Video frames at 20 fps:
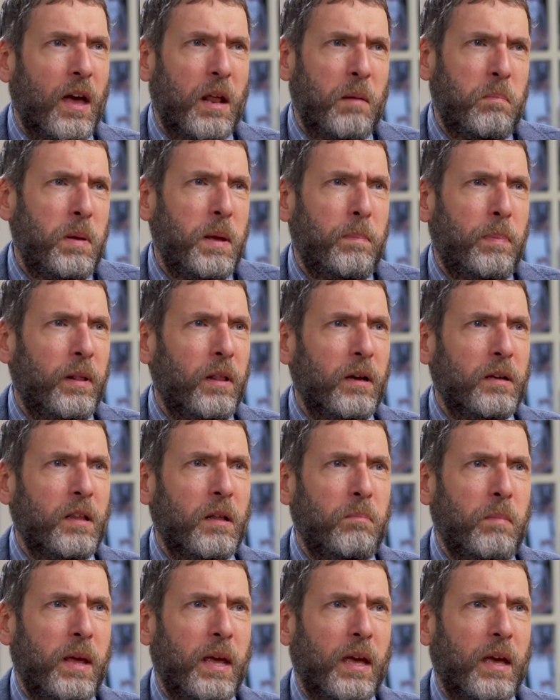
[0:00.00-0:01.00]
and people looked
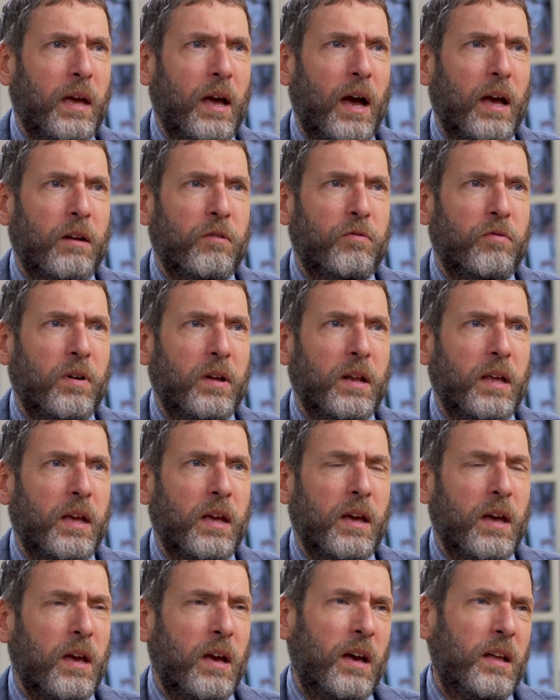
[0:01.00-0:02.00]
at me kind of
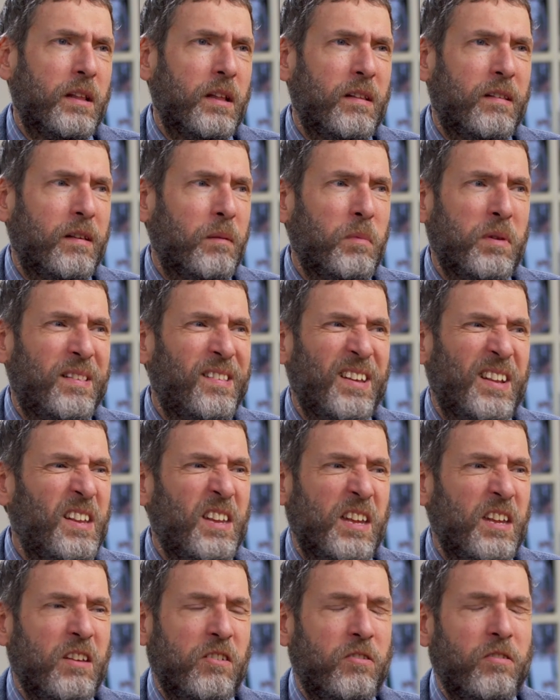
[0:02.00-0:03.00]
funny, and then someone said,
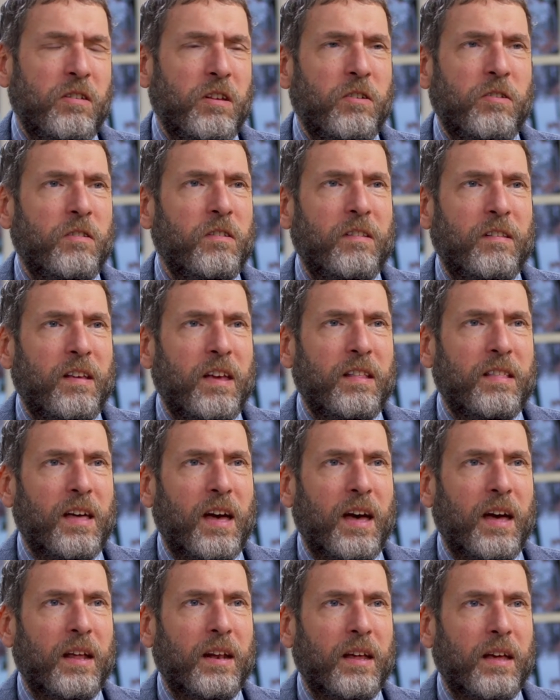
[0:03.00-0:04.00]
You shouldn't, you shouldn't say
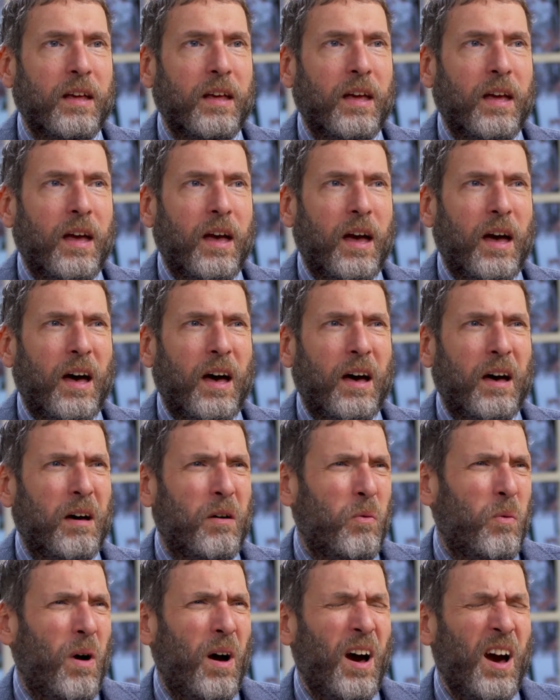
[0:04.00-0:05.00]
that.
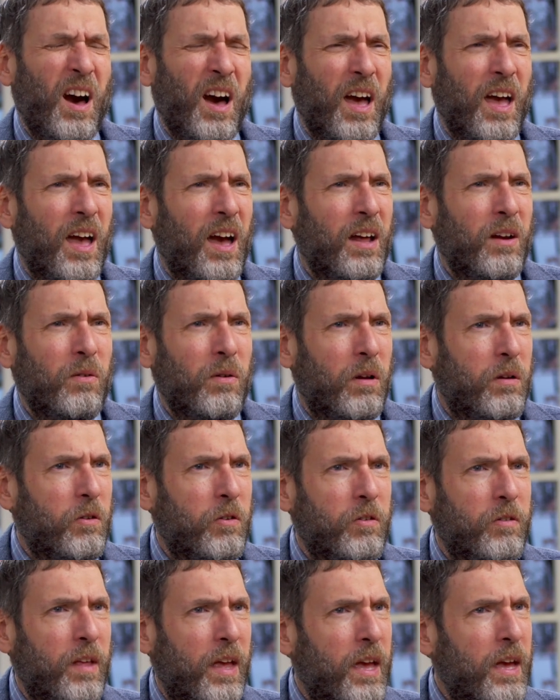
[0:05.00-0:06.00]
Uh, why? I don't
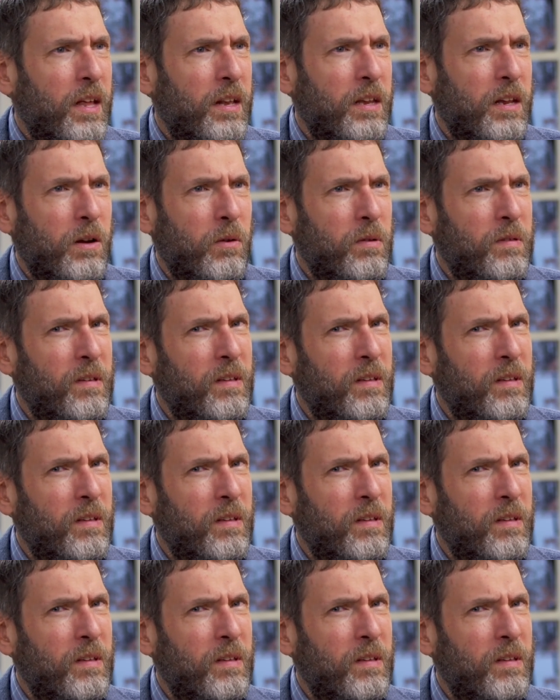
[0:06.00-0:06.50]
understand. You know, it's a,